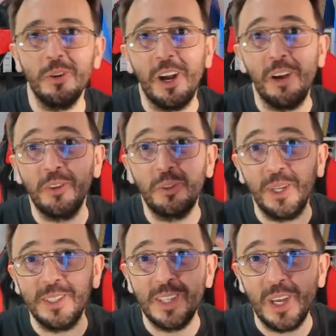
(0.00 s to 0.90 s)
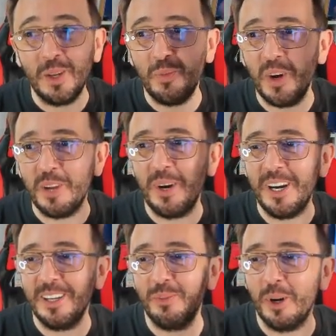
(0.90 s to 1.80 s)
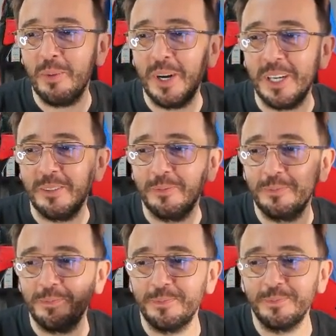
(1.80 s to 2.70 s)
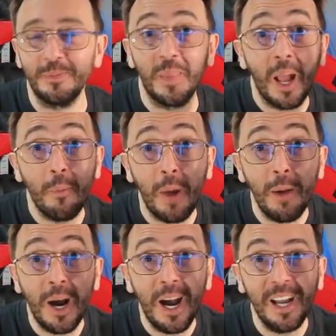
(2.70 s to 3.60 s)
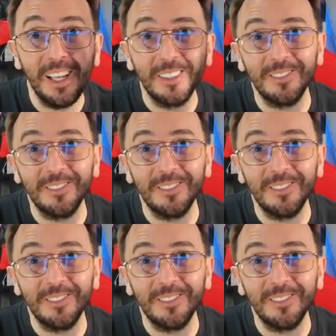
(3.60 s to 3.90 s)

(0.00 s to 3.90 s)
have a great day bye bye bye bye bye bye